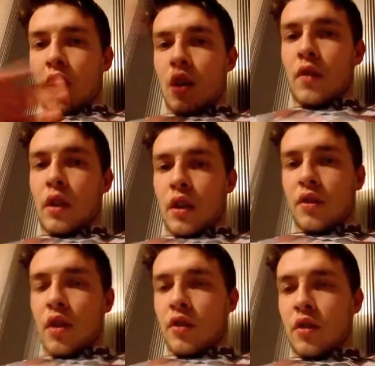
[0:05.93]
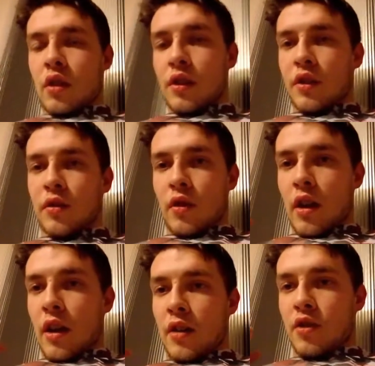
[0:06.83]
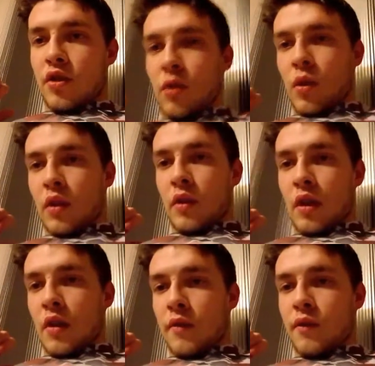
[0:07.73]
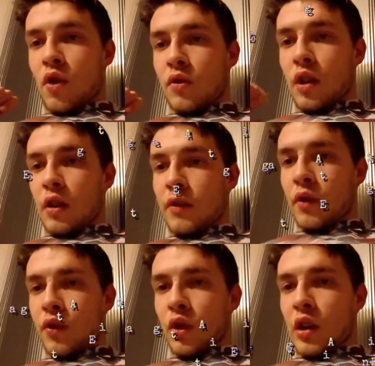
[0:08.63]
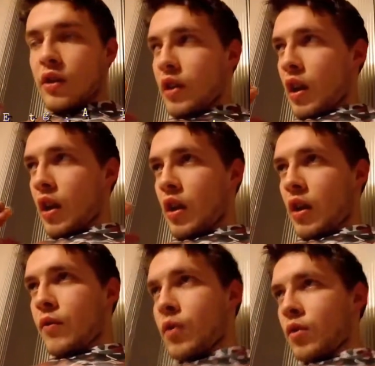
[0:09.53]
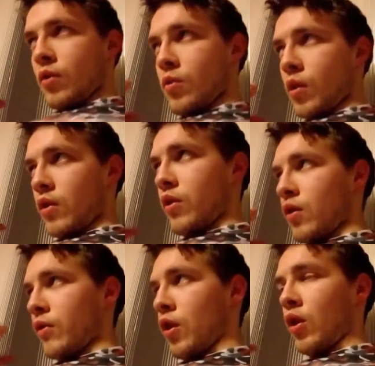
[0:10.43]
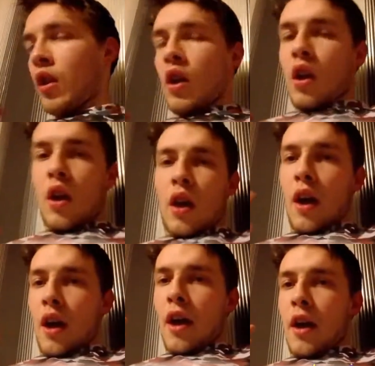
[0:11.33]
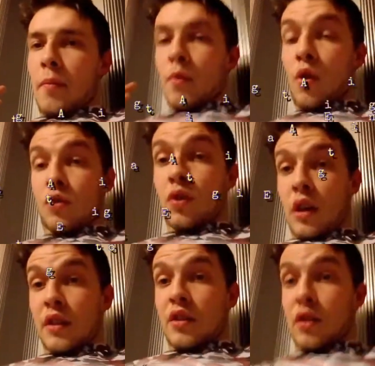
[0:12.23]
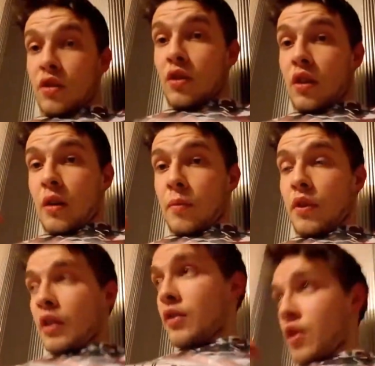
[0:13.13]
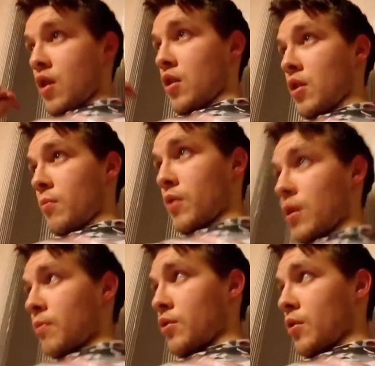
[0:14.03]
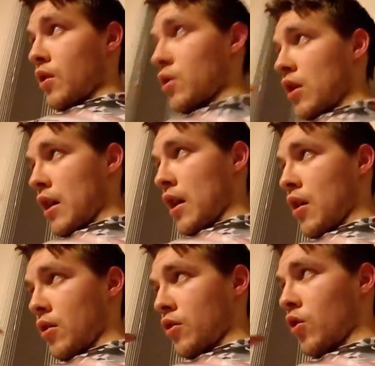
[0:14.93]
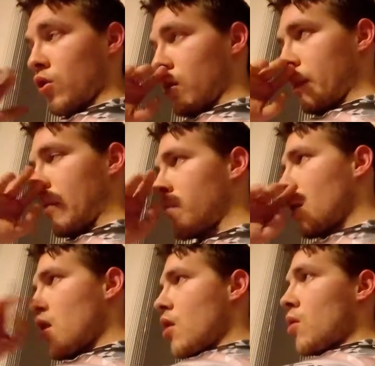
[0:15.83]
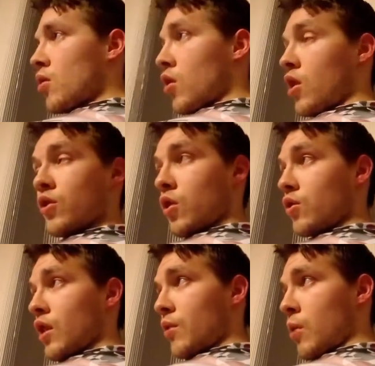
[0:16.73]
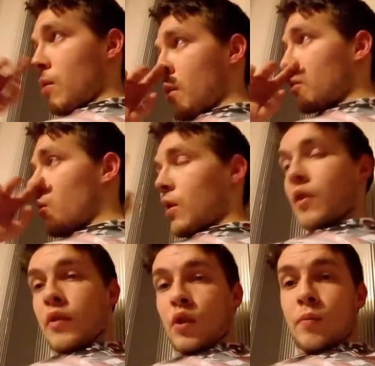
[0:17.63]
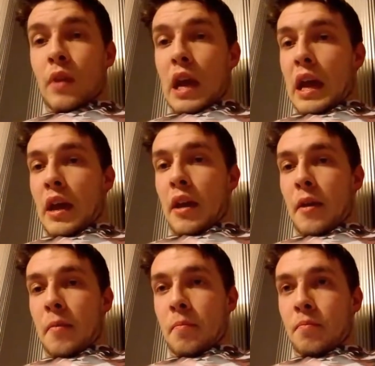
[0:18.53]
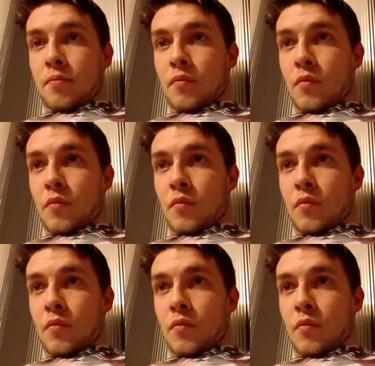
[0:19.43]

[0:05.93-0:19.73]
Evening there, guys, and hello to you. Just a quick daily vlog for you guys, evening, quick little vlog. Also, guys, it's just a couple of things that are coming up as well, I'll talk to you about. Also, guys, welcome up to another video.